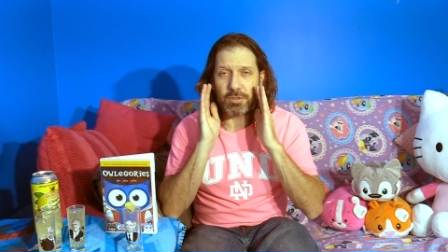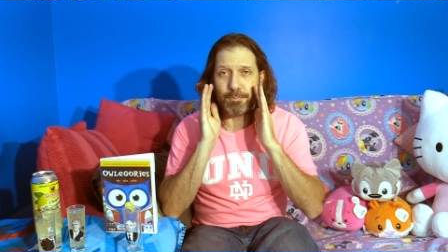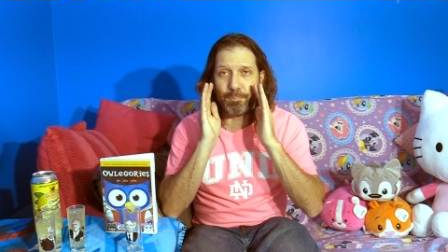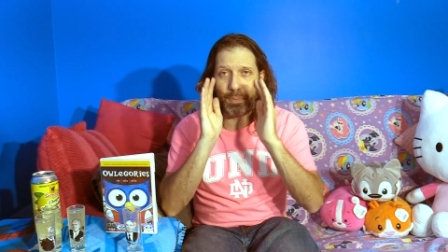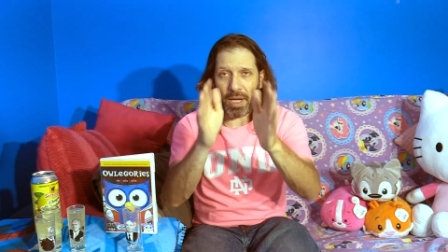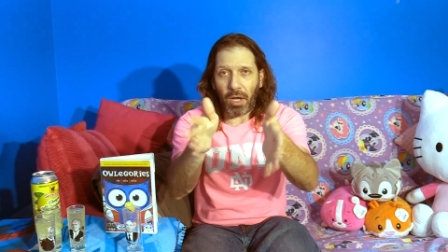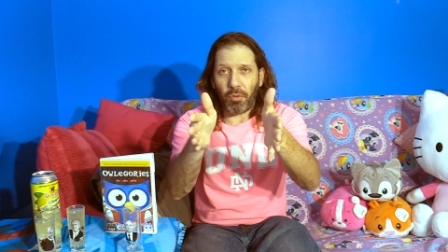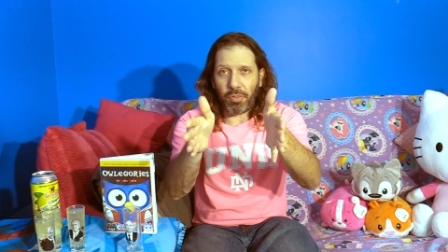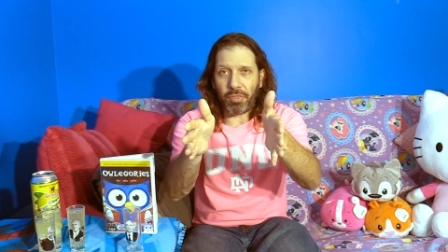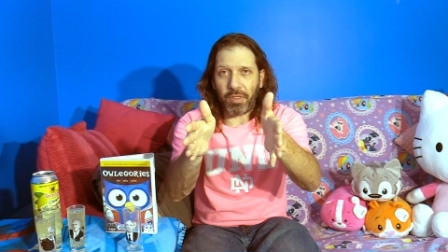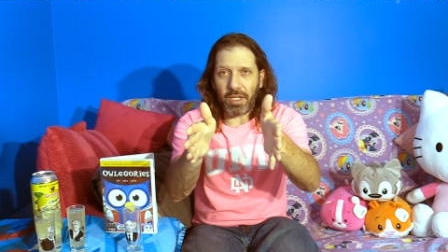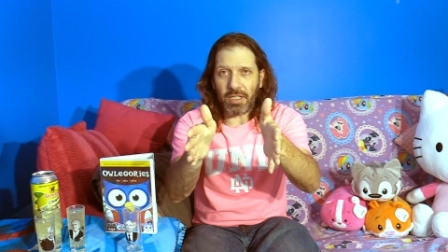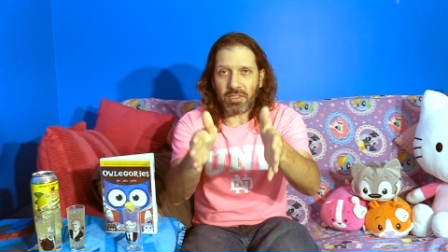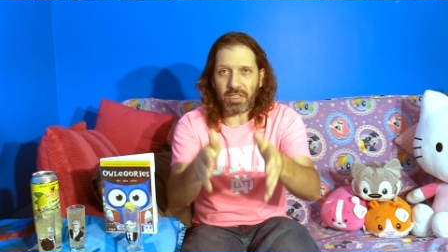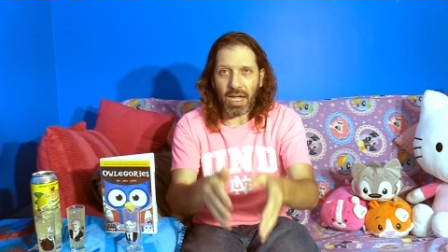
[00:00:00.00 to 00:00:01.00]
spout
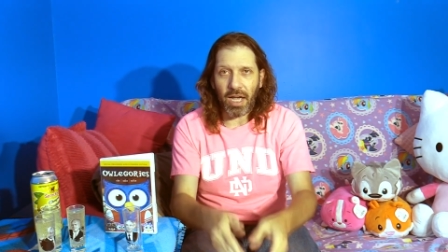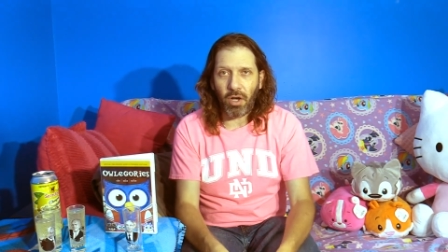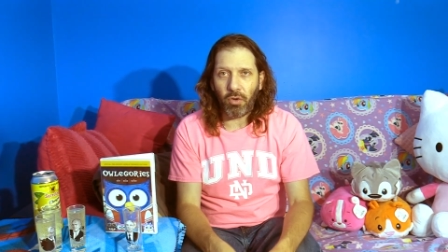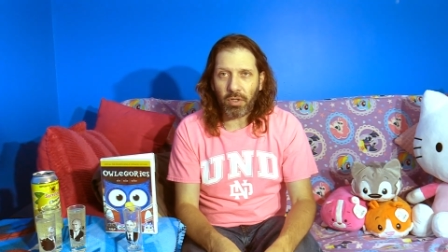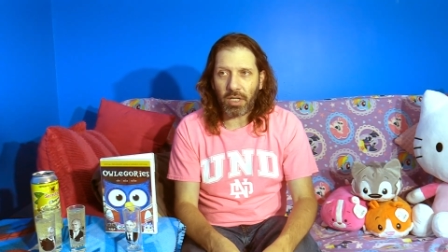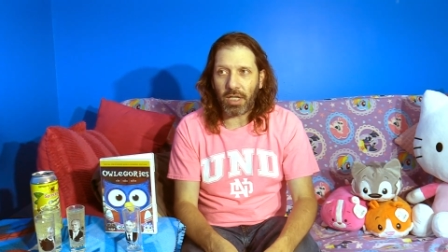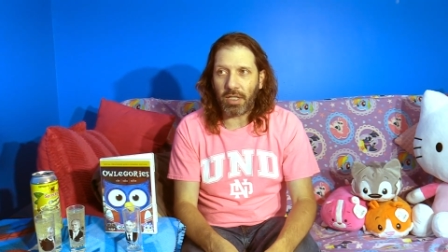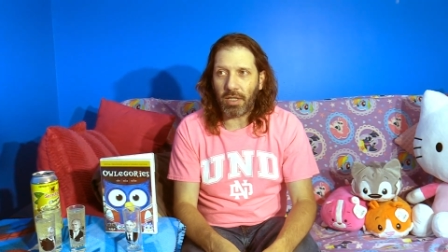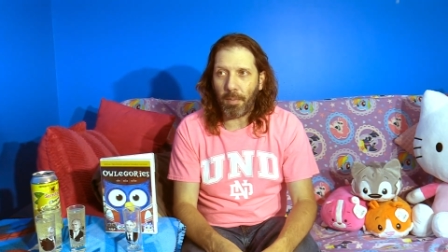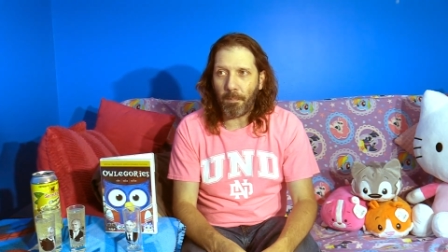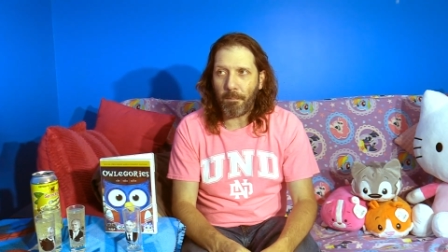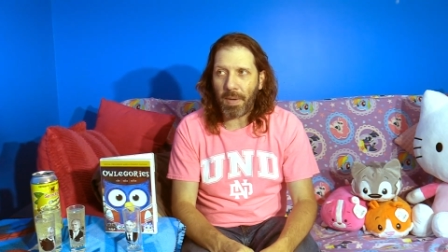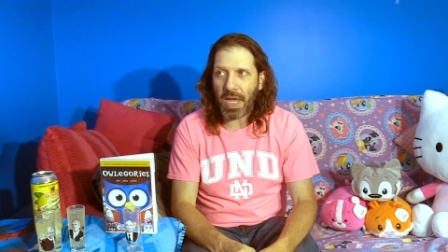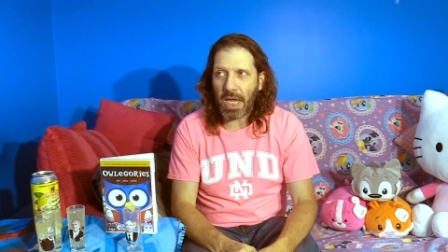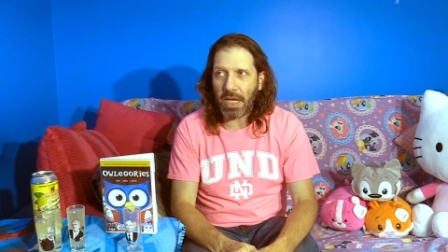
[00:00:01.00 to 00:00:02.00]
things out, and the
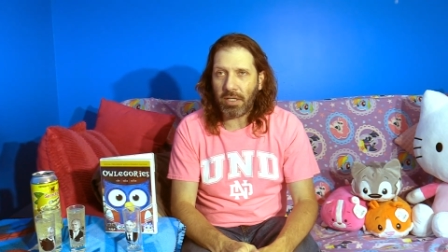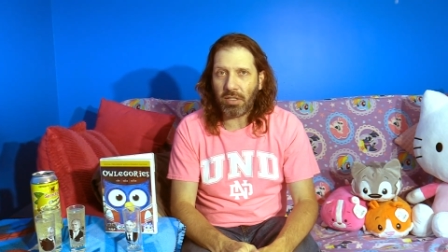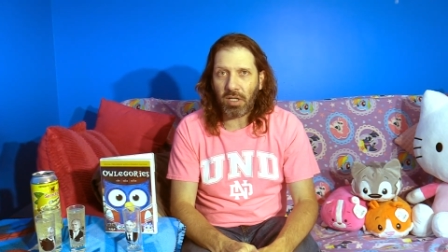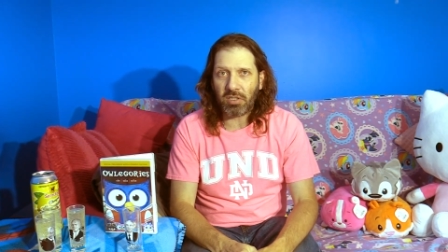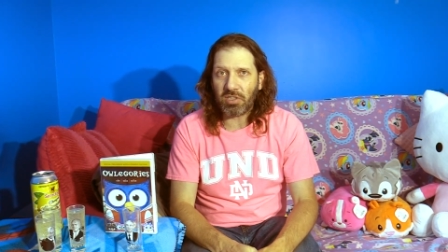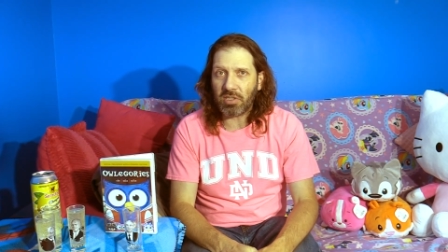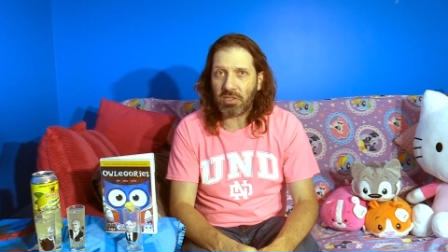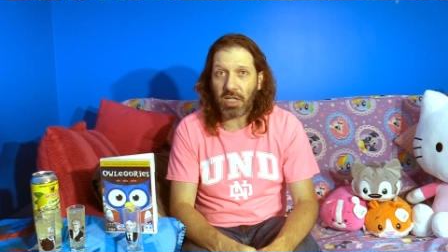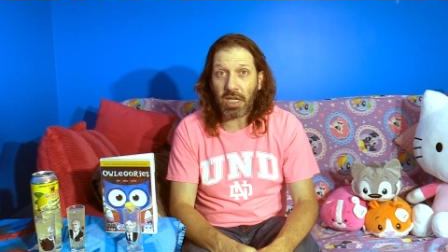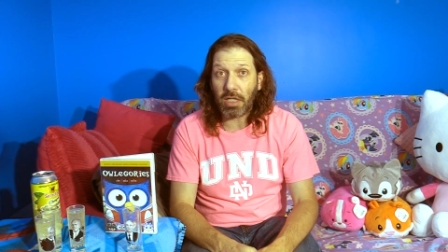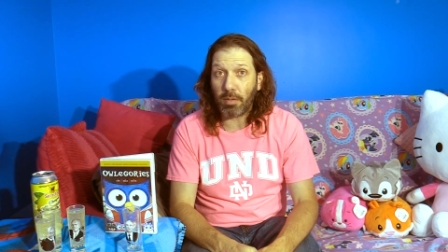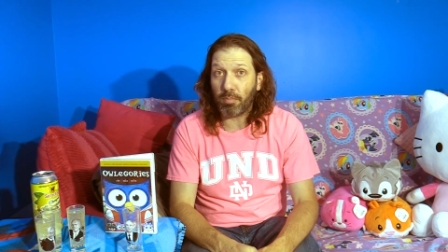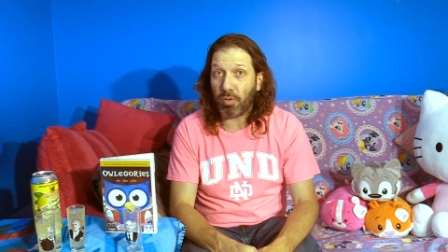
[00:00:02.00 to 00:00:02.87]
man doesn't take a